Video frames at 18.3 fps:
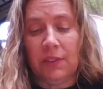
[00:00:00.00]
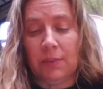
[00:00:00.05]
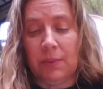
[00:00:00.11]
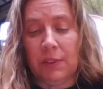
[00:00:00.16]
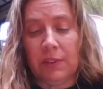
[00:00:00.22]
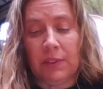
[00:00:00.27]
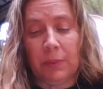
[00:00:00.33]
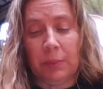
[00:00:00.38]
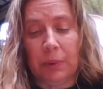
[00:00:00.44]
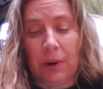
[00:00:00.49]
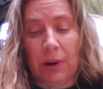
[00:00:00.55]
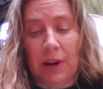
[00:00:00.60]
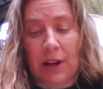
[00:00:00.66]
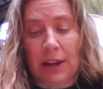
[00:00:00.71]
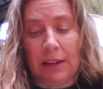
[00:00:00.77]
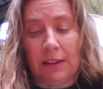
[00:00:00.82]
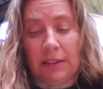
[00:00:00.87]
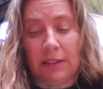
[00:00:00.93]
was
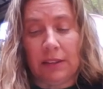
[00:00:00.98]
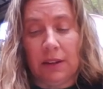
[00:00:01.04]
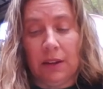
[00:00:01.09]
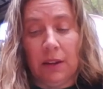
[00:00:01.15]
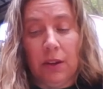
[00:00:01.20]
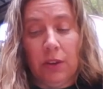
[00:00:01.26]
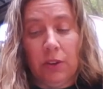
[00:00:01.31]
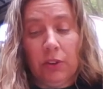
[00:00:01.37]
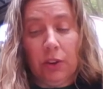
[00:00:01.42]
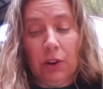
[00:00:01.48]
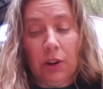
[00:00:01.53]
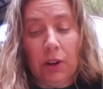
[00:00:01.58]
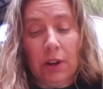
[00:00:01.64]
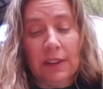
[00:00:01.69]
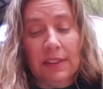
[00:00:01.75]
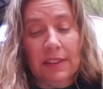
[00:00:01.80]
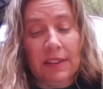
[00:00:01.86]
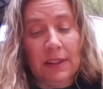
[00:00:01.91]
surprised. To her
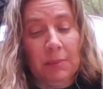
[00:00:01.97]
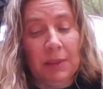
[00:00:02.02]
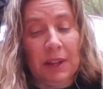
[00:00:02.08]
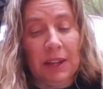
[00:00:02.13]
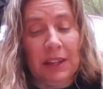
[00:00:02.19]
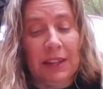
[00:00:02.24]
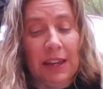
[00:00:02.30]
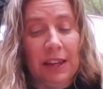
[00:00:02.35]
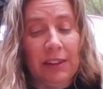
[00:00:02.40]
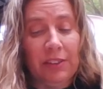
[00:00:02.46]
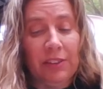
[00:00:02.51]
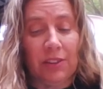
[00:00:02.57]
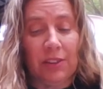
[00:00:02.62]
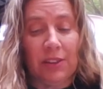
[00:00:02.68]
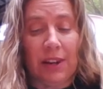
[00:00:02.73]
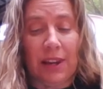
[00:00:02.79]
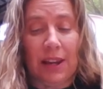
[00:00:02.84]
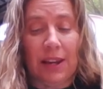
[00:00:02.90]
it seemed like
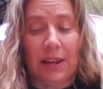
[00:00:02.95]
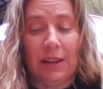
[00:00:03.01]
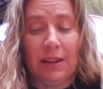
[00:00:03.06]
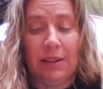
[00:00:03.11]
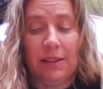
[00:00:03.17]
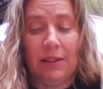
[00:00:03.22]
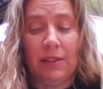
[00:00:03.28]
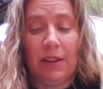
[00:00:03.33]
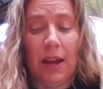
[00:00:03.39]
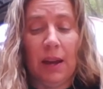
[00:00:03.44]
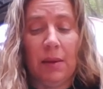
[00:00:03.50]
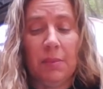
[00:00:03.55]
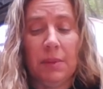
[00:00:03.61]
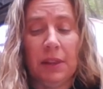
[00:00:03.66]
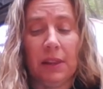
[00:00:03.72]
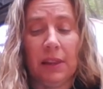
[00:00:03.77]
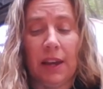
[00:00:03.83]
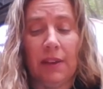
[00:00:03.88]
yesterday. Time in
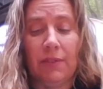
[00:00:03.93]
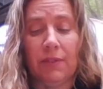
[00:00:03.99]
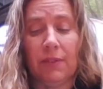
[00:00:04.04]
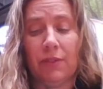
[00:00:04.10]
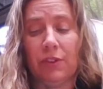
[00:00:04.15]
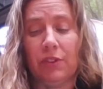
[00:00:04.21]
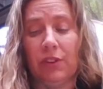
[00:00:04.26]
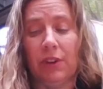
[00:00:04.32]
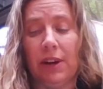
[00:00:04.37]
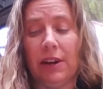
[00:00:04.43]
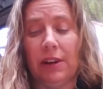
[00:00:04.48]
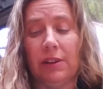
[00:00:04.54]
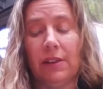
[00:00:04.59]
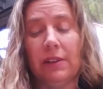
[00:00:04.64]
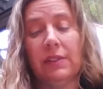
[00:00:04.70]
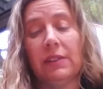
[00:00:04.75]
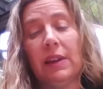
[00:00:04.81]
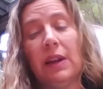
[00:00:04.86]
the life of a child
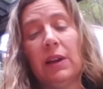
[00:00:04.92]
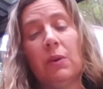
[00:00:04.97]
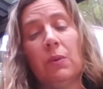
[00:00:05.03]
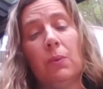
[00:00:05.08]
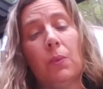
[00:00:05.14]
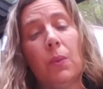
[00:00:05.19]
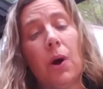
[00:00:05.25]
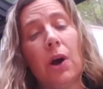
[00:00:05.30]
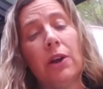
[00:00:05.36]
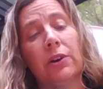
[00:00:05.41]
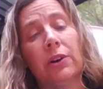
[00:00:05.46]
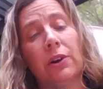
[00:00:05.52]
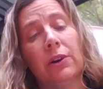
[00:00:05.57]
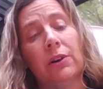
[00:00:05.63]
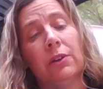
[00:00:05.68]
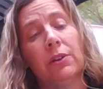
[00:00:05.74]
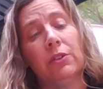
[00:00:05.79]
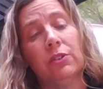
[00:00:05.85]
is like
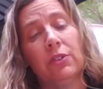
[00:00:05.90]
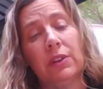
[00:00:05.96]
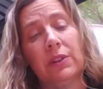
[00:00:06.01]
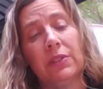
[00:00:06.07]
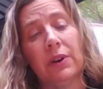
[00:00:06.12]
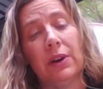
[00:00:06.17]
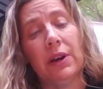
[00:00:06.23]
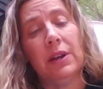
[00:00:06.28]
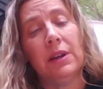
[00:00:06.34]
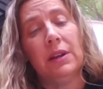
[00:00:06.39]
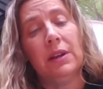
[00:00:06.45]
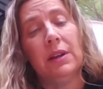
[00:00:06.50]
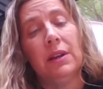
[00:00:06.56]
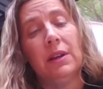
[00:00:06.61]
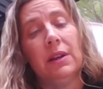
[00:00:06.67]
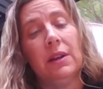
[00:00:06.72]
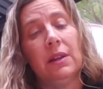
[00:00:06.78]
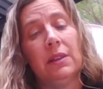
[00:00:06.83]
water, she thought.
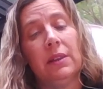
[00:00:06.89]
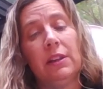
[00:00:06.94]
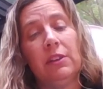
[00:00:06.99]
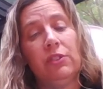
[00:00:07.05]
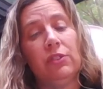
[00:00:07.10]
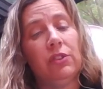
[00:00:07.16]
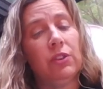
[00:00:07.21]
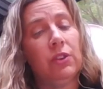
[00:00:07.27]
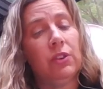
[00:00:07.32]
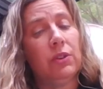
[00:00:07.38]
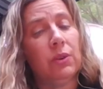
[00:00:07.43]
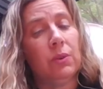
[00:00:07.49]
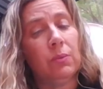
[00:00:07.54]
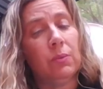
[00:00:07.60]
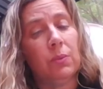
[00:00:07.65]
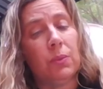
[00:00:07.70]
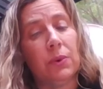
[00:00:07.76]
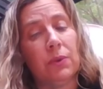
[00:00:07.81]
These
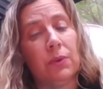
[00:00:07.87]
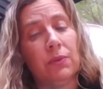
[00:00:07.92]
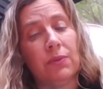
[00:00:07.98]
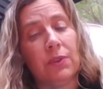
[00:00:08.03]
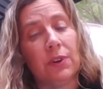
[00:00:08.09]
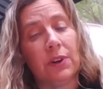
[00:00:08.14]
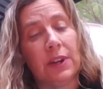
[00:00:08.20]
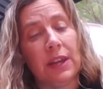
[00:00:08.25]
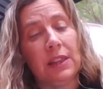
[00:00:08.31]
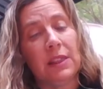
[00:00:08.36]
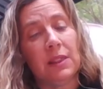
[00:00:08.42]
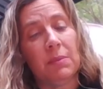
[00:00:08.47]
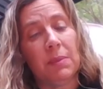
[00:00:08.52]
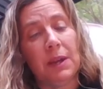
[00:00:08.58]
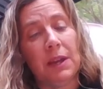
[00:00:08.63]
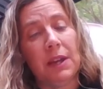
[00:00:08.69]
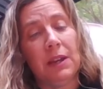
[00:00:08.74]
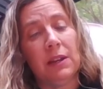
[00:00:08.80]
children will forget the
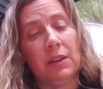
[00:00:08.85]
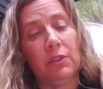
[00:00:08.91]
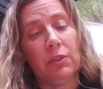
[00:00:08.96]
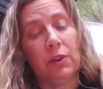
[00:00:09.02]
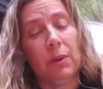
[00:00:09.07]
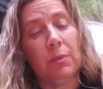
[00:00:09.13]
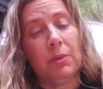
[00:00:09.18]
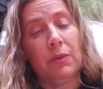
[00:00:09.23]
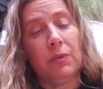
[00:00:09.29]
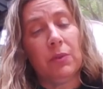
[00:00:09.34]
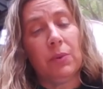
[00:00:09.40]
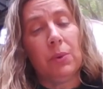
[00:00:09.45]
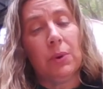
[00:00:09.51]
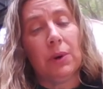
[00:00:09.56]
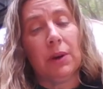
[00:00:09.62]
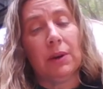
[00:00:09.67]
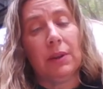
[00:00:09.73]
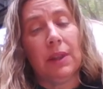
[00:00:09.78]
pain and trouble of
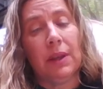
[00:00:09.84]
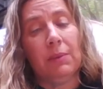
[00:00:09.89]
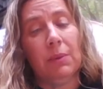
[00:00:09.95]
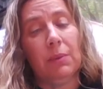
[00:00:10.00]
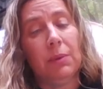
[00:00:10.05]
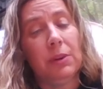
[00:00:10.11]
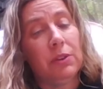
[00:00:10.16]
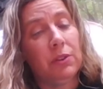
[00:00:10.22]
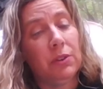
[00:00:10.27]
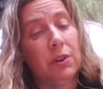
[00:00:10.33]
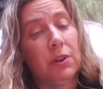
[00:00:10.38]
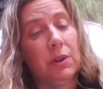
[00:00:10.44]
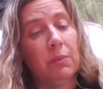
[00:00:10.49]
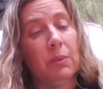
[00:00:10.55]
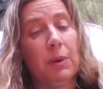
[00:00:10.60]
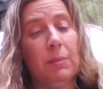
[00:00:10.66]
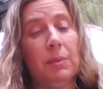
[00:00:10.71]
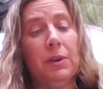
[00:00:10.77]
war, and they will return and
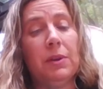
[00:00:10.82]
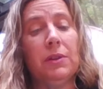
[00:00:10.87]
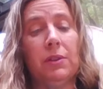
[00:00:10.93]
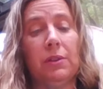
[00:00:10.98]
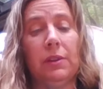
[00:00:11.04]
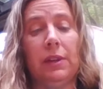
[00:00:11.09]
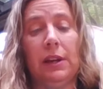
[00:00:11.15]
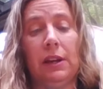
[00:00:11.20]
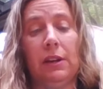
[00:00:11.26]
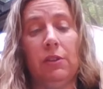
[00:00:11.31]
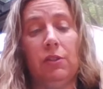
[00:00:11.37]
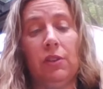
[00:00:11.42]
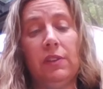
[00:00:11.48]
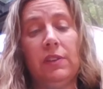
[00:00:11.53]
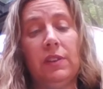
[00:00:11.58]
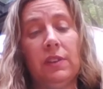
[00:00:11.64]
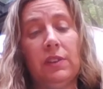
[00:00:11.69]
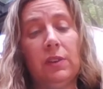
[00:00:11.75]
rebuild their land,
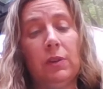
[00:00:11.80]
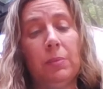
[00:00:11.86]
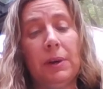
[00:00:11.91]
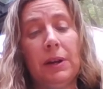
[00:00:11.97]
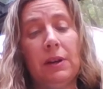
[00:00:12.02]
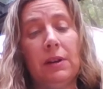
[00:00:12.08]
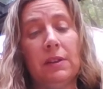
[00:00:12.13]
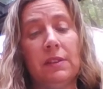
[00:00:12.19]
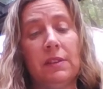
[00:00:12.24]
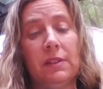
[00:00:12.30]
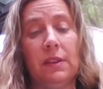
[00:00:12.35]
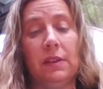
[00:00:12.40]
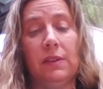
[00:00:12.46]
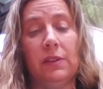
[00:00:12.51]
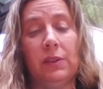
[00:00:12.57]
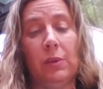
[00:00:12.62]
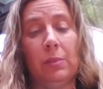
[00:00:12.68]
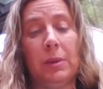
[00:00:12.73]
just as their parents did
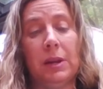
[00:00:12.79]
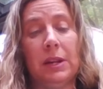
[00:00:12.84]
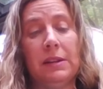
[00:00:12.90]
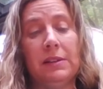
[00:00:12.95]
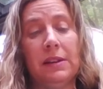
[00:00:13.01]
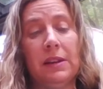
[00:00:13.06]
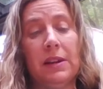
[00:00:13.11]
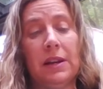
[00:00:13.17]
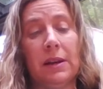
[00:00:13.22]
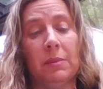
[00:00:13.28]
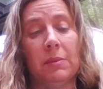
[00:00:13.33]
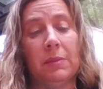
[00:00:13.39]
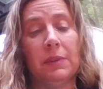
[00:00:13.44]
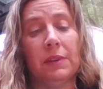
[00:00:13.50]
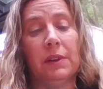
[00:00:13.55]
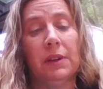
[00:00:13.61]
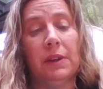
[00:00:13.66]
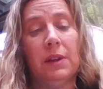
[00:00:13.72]
so many
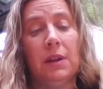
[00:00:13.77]
times.